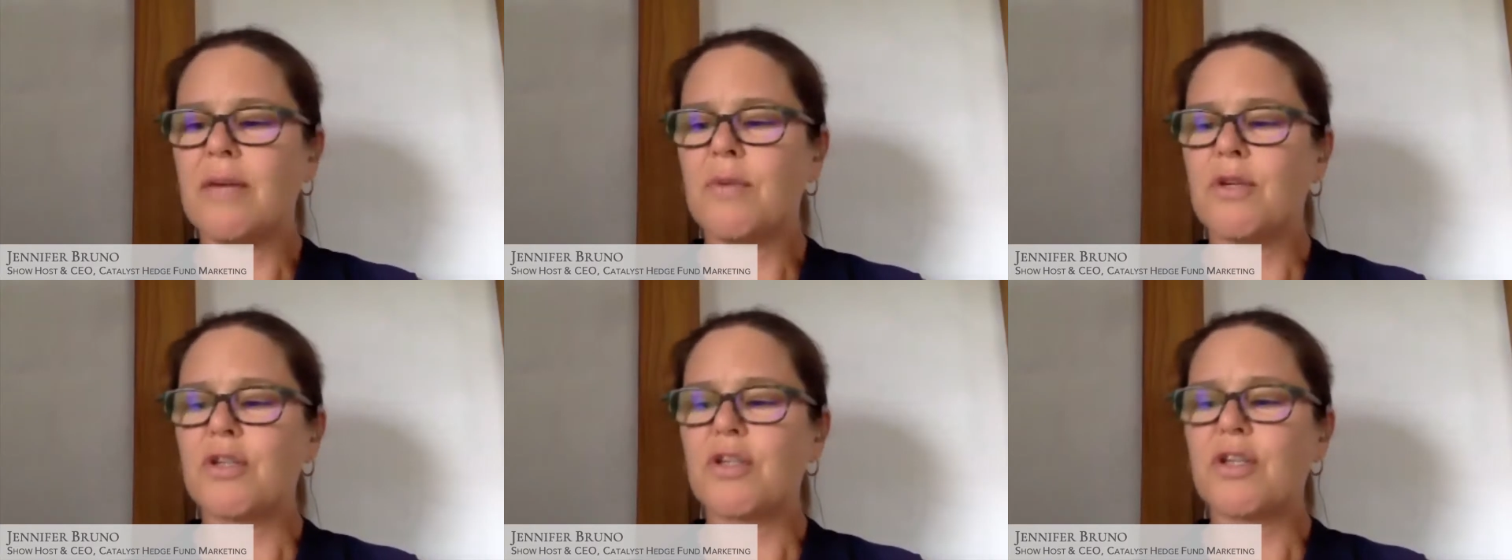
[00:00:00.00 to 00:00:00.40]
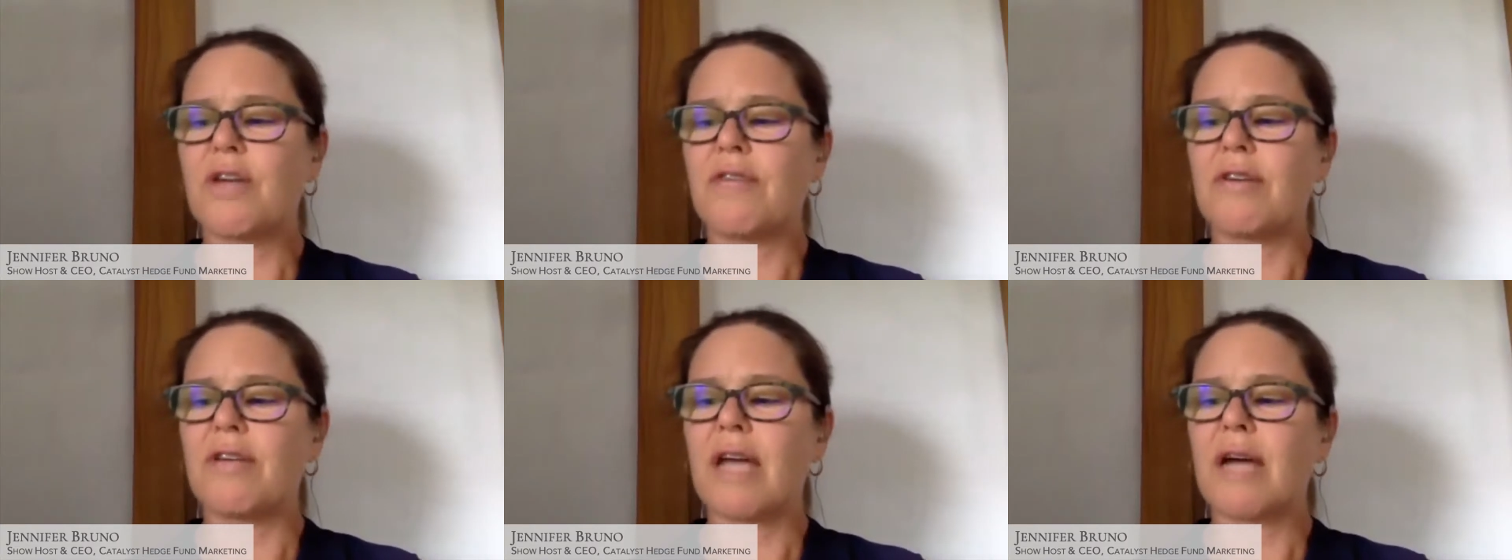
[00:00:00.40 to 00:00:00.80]
Piyush
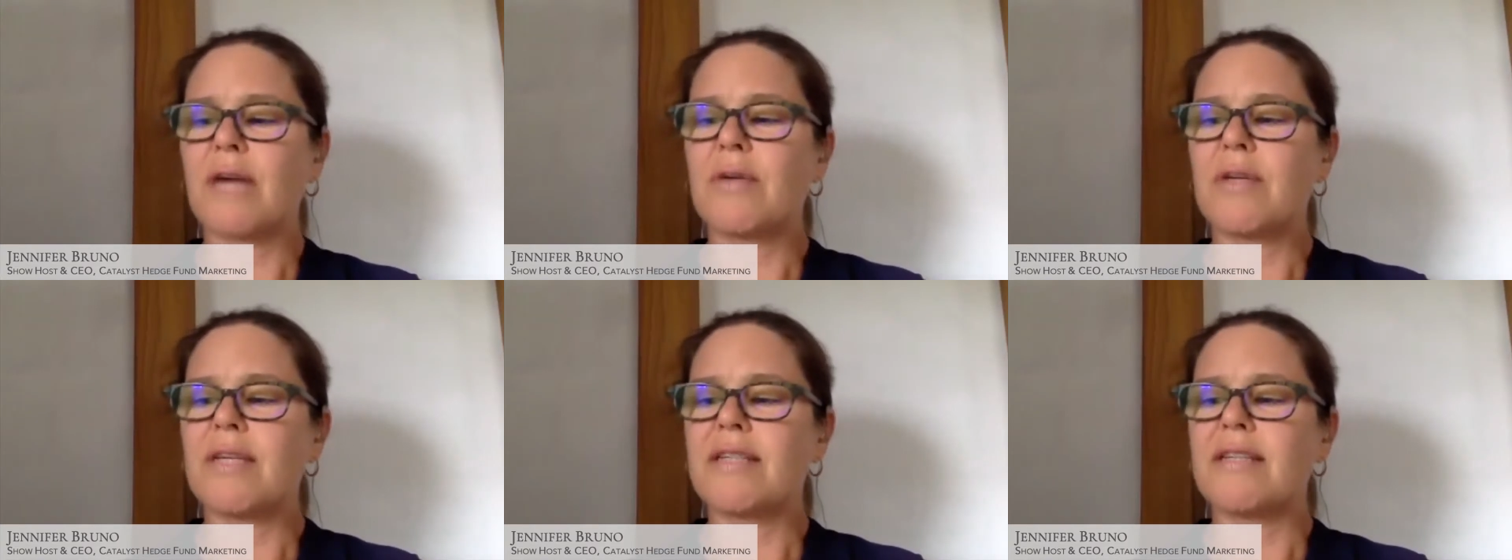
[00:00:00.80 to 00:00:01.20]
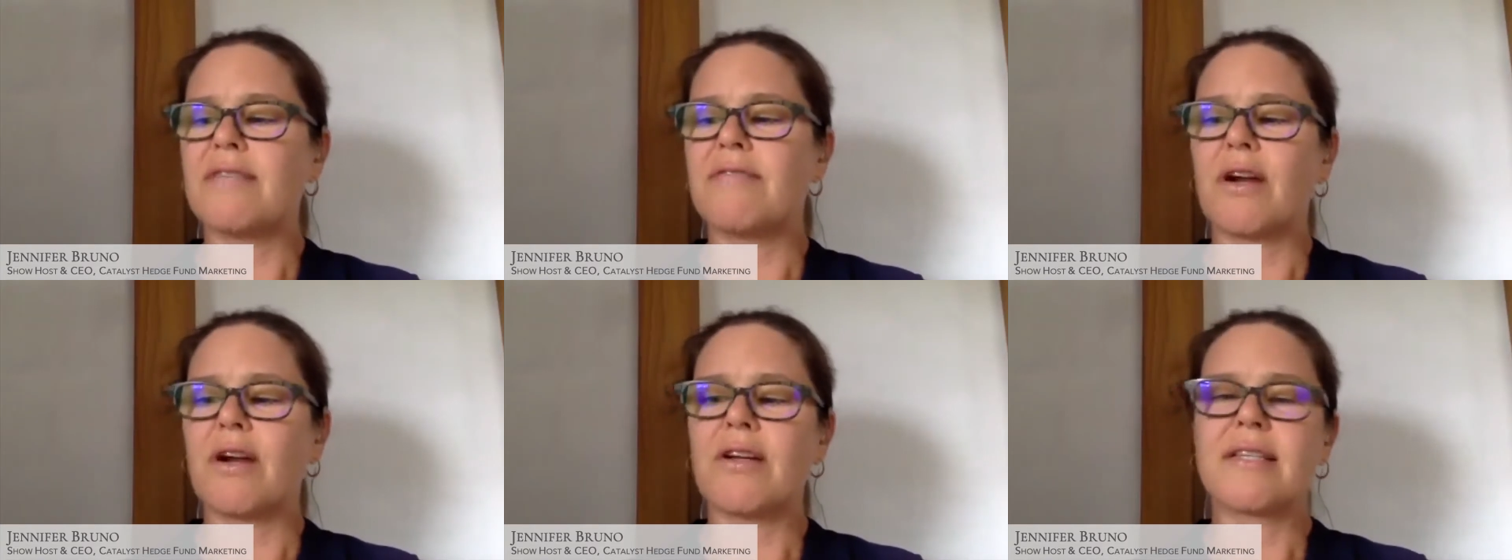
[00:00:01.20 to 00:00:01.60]
covered equities in
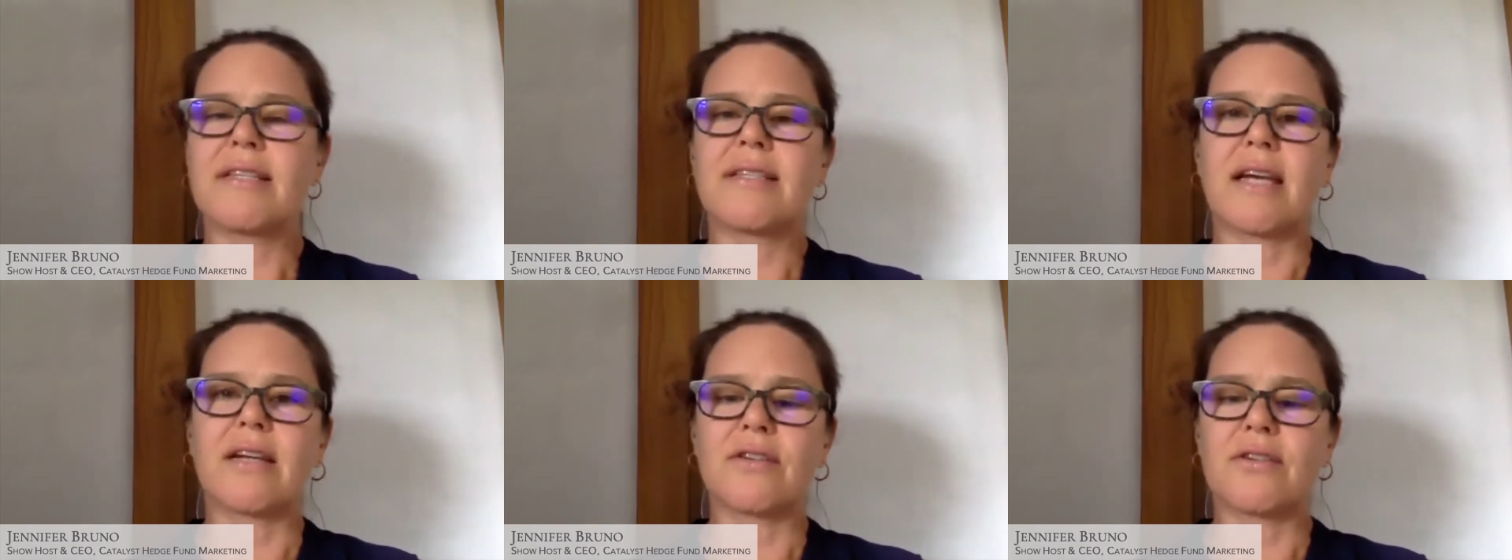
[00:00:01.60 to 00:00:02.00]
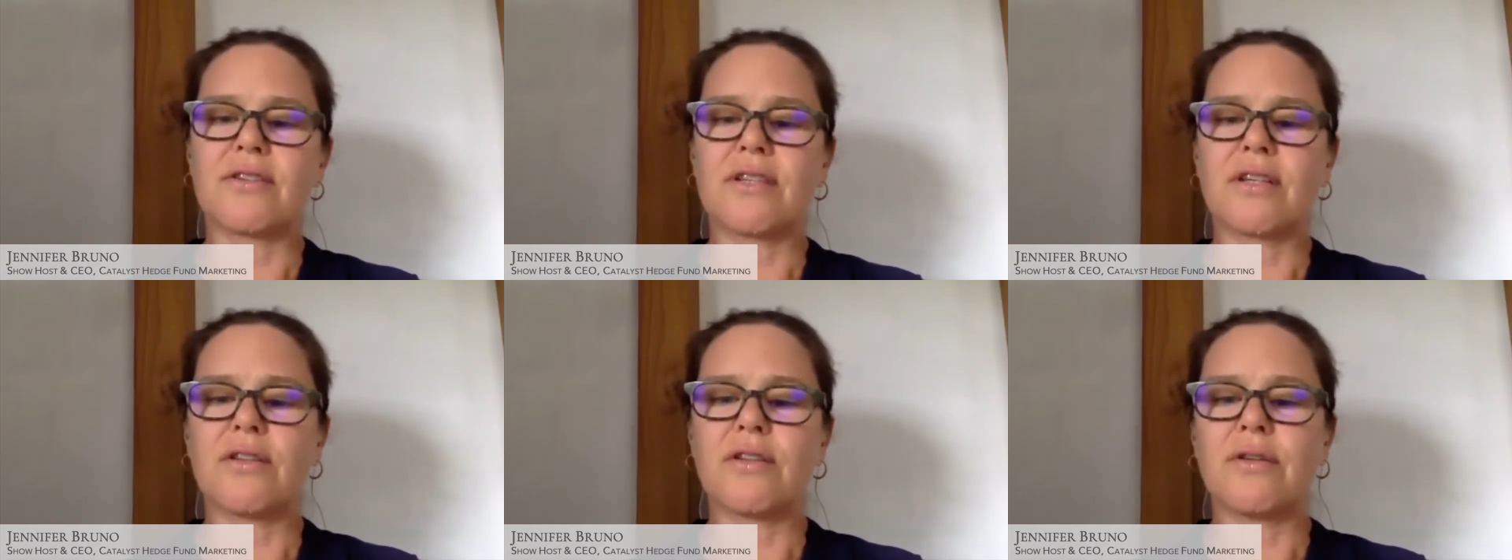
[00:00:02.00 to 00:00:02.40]
various
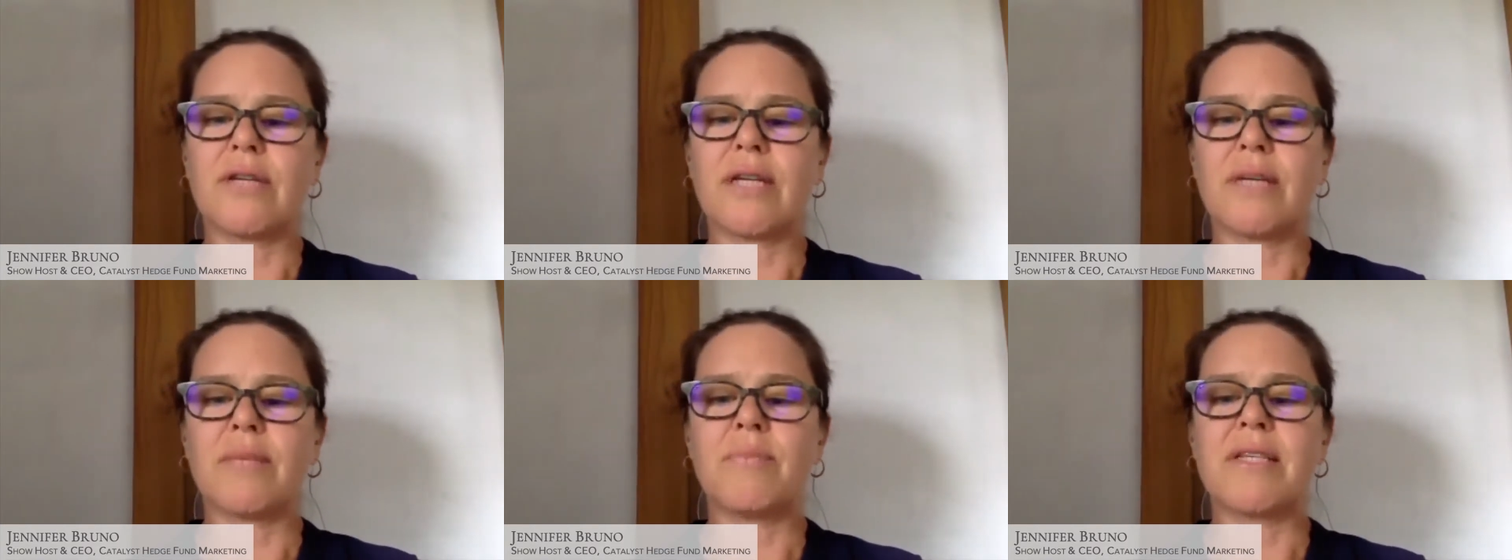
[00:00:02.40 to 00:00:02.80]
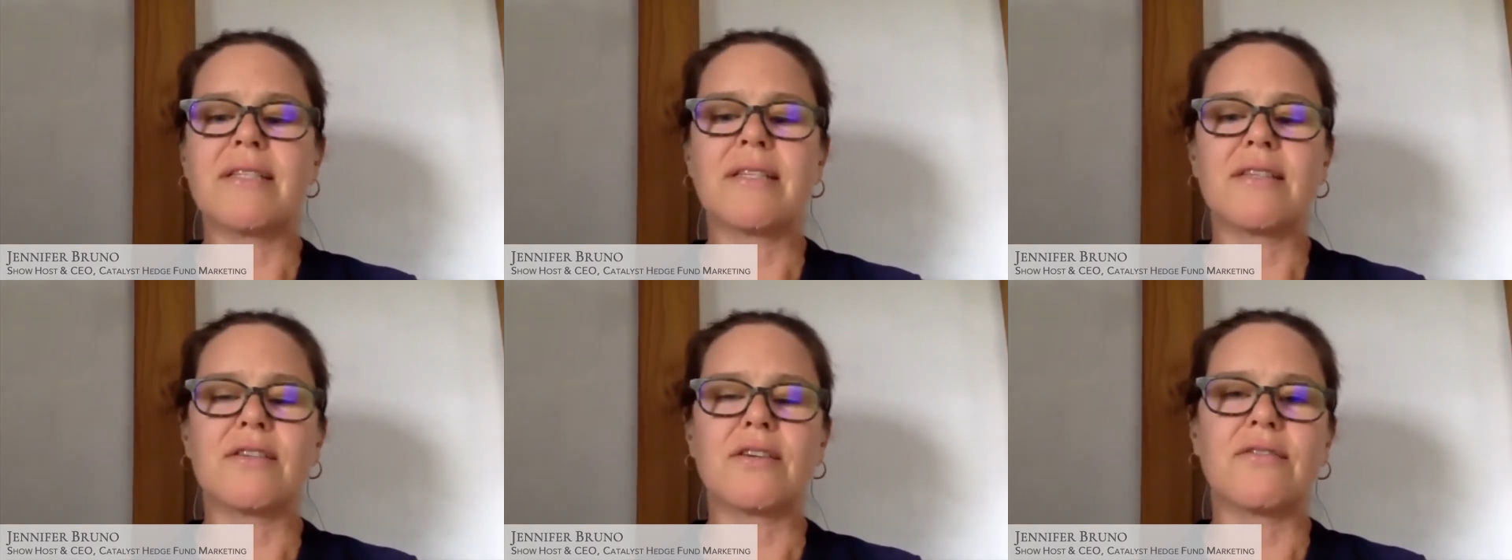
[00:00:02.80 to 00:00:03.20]
sectors, including
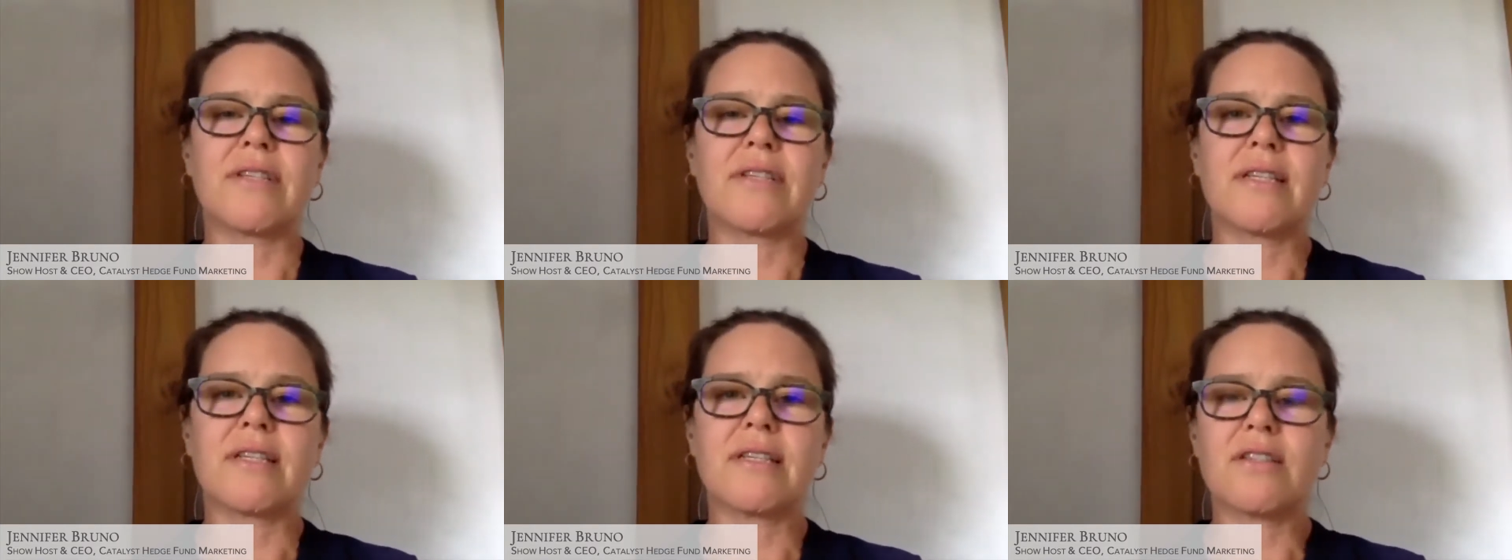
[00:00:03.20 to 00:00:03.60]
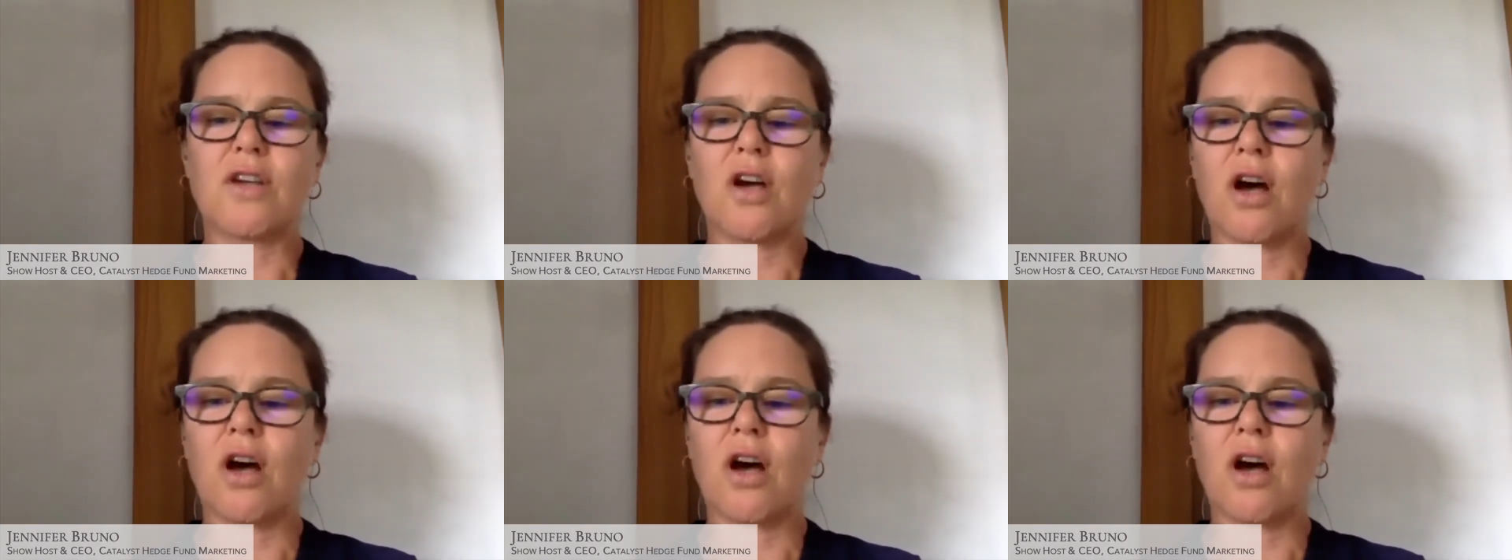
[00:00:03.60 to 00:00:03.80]
business services,